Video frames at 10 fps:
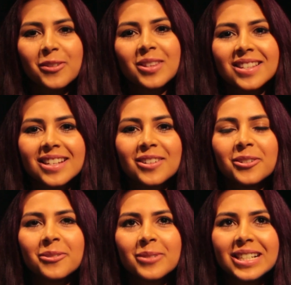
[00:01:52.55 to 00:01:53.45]
for the
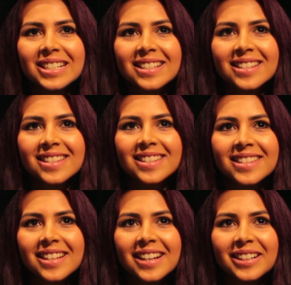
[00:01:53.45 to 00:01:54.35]
single was
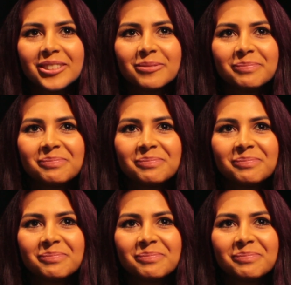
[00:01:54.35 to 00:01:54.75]
um,